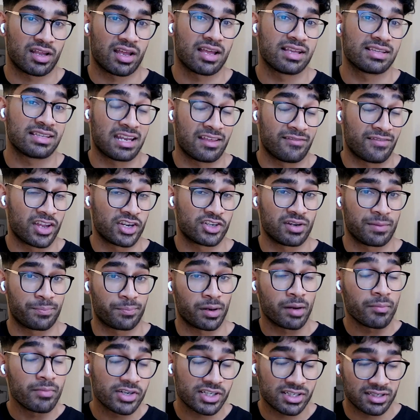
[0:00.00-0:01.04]
and eventually
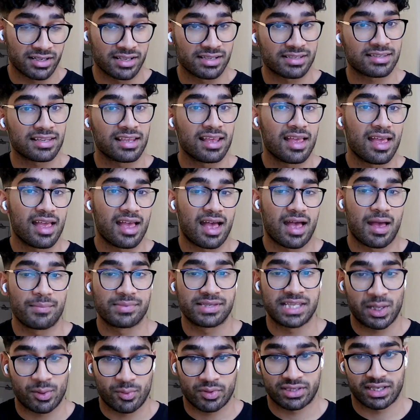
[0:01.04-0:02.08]
permissionless
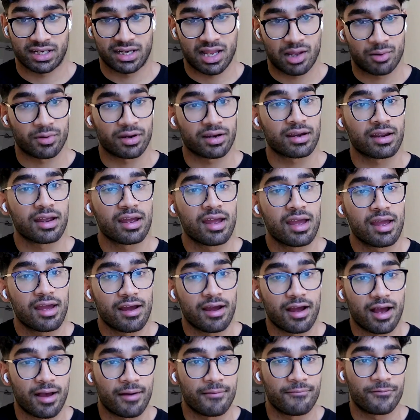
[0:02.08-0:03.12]
sequencing network
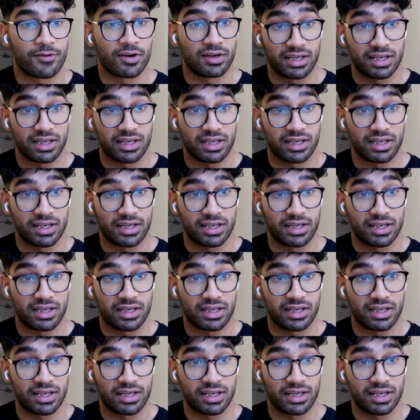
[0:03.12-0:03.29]
for layer